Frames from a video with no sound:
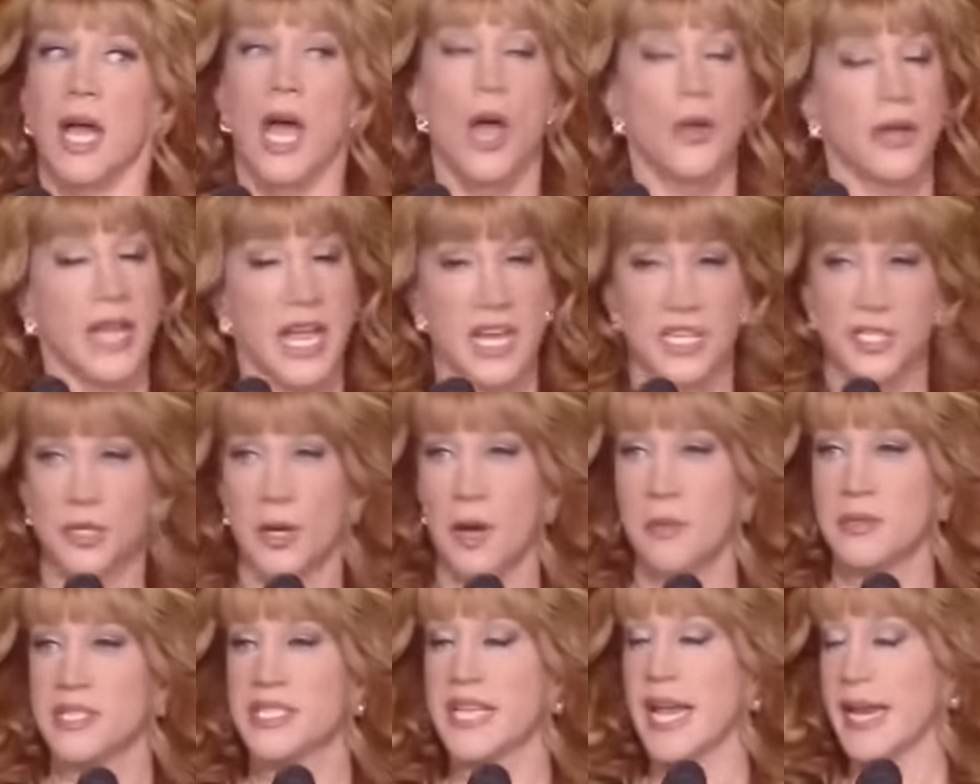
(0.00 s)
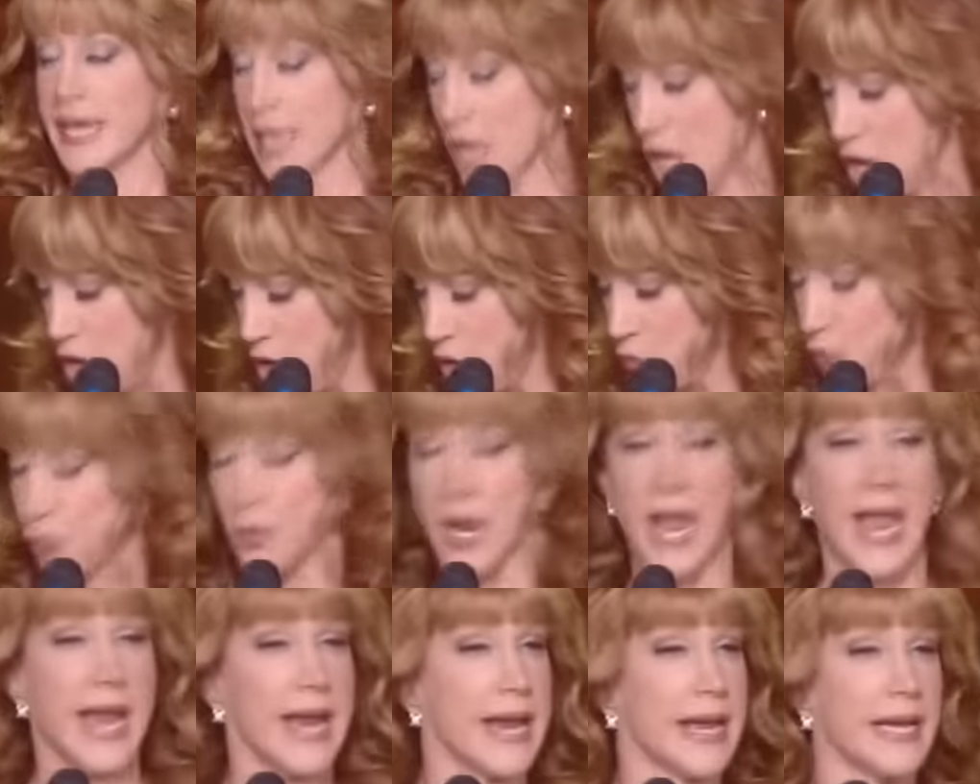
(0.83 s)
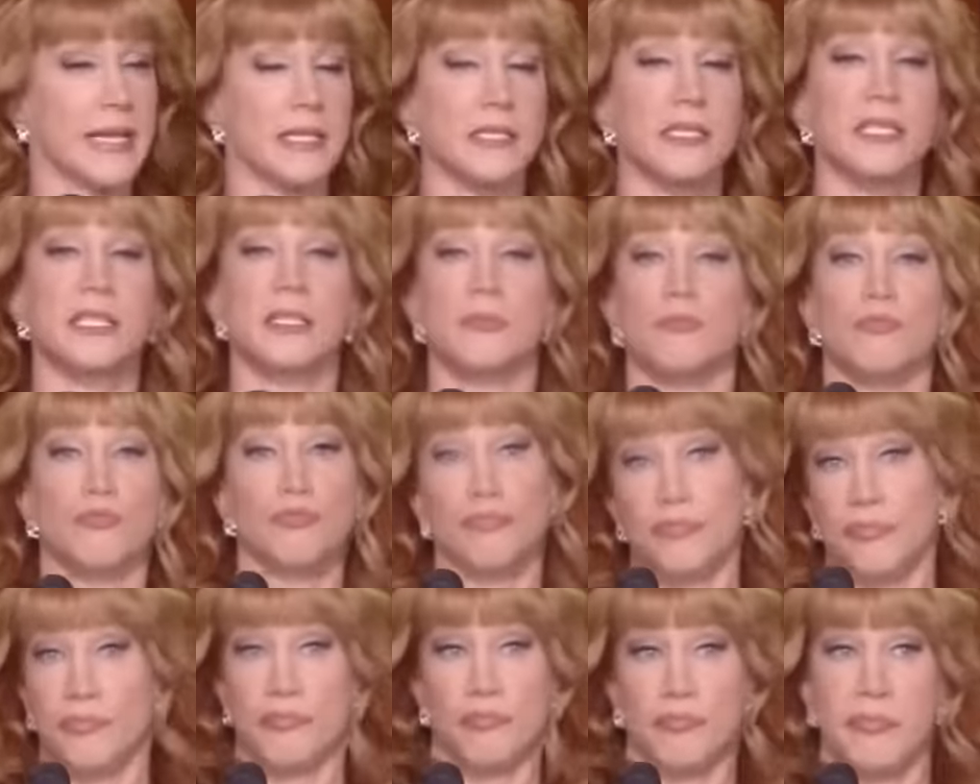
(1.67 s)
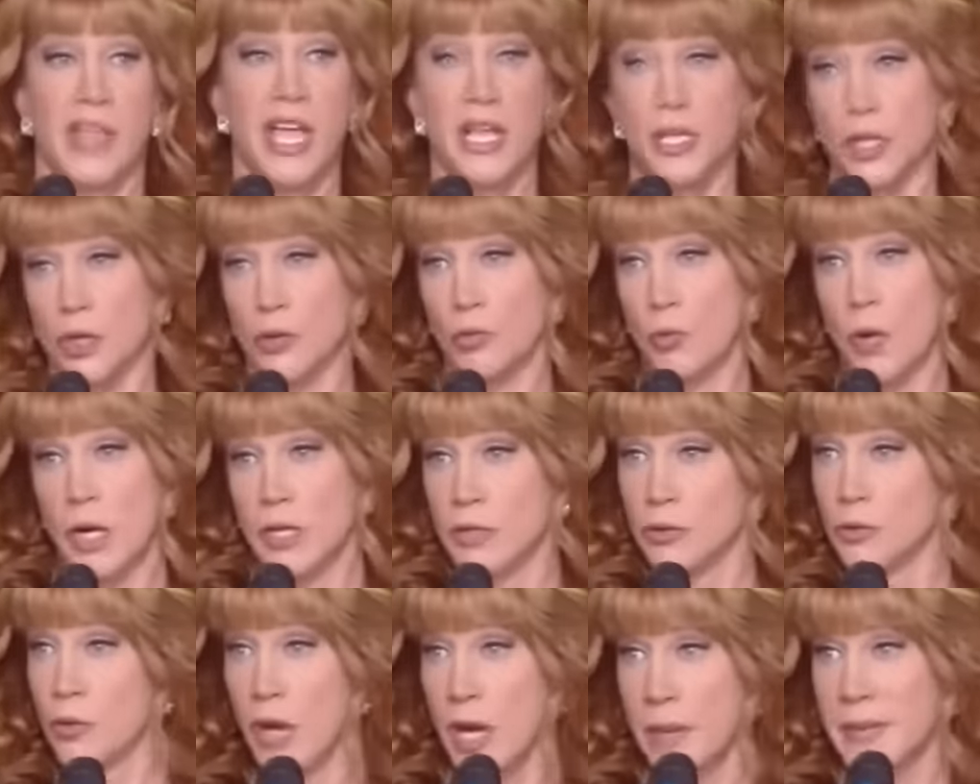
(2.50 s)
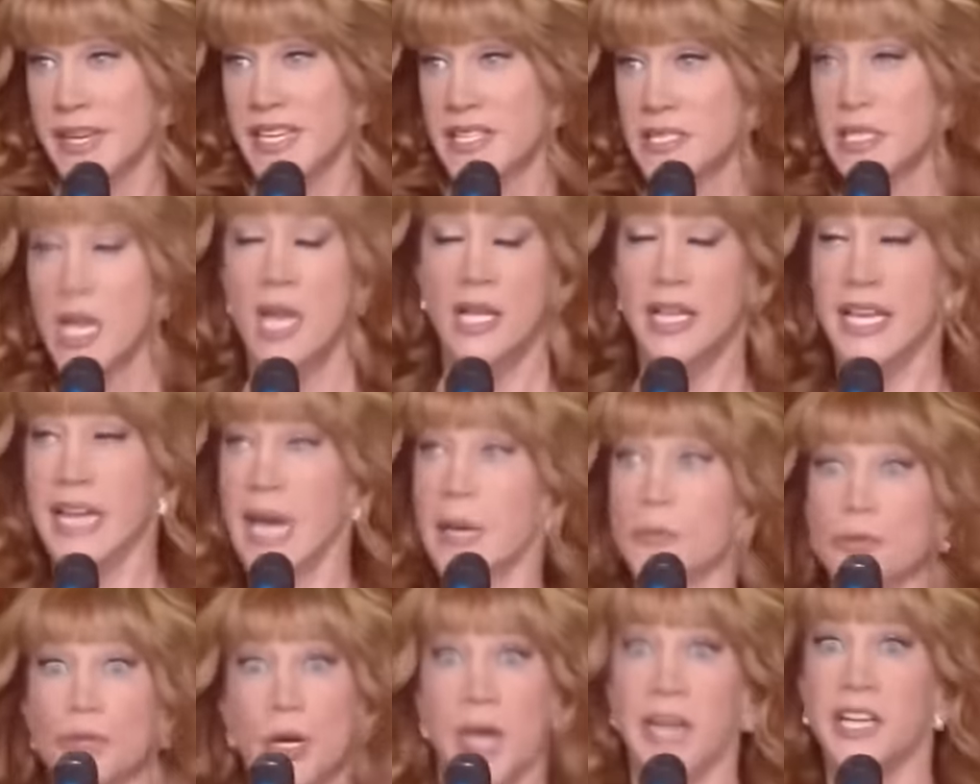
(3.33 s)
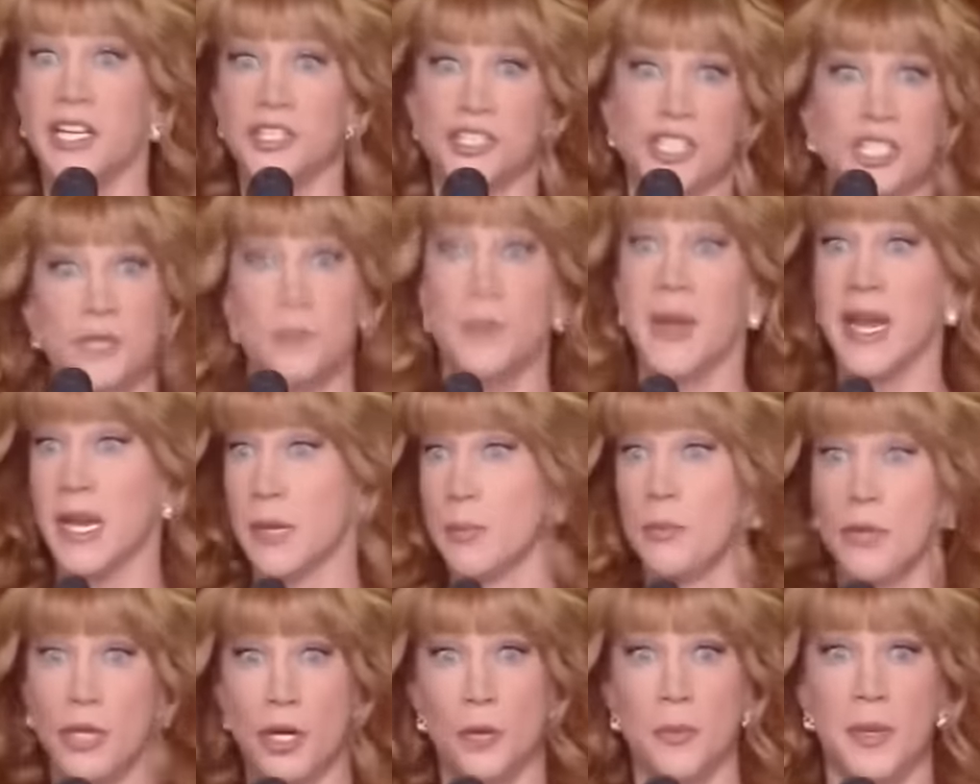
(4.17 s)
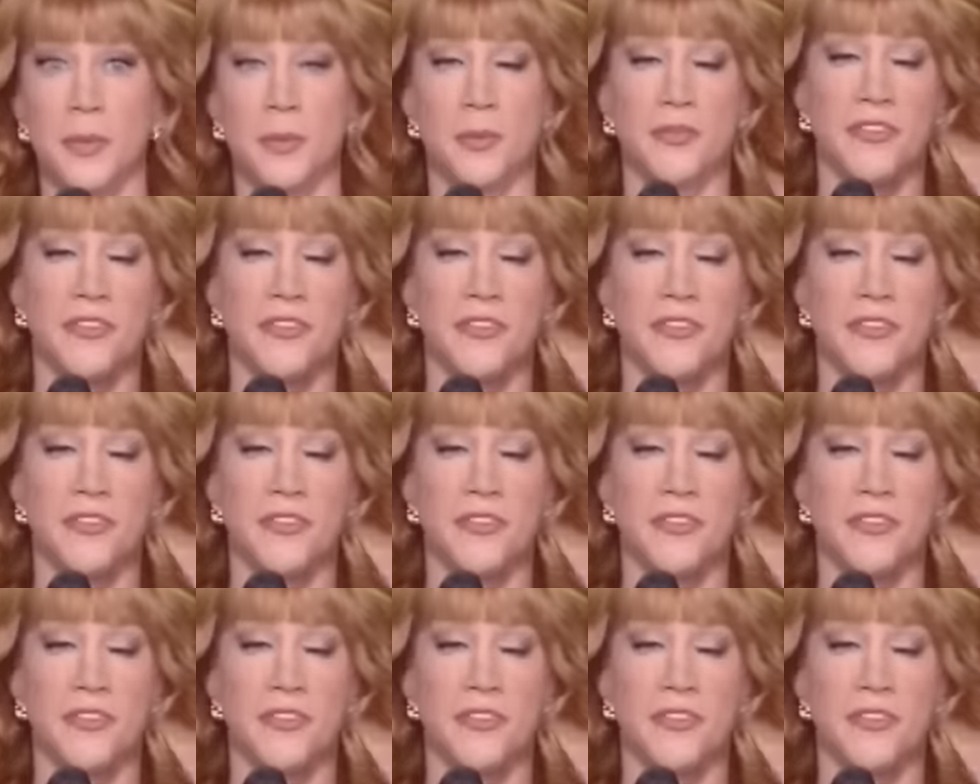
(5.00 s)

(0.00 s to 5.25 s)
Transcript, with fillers: Okay, so I was like, oh, and that you won Grammys? Like, I'm trying to just make, you know, be